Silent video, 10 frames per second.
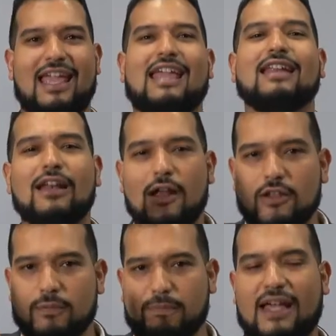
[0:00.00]
8
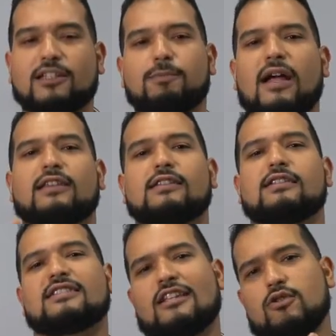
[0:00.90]
best
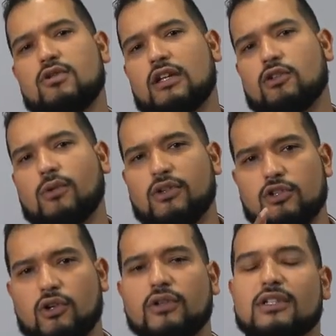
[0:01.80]
practices that you can do in
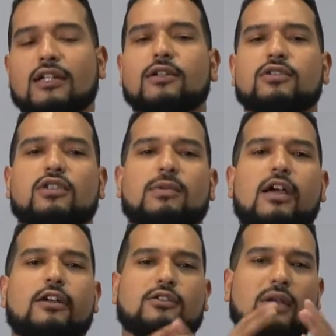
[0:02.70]
your dealership
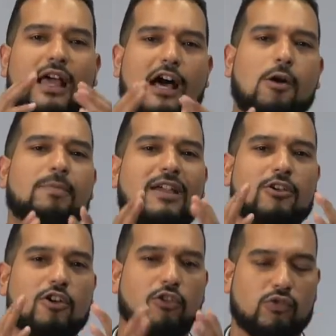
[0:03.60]
to help
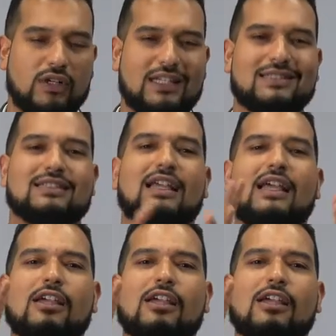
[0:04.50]
increase